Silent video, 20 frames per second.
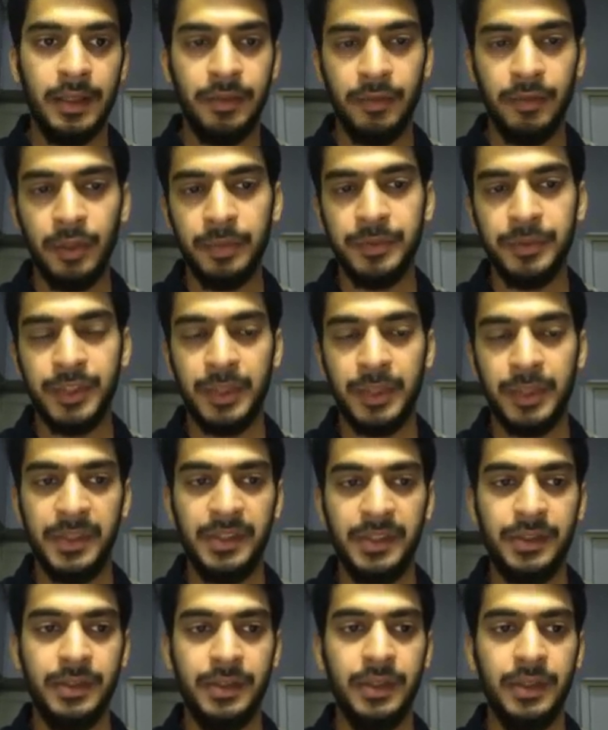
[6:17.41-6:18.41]
verb stem
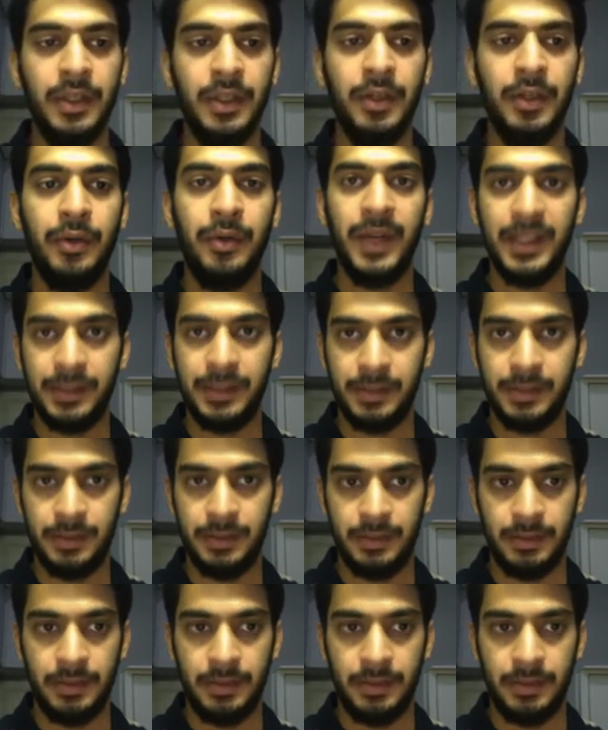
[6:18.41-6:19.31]
is rechnen.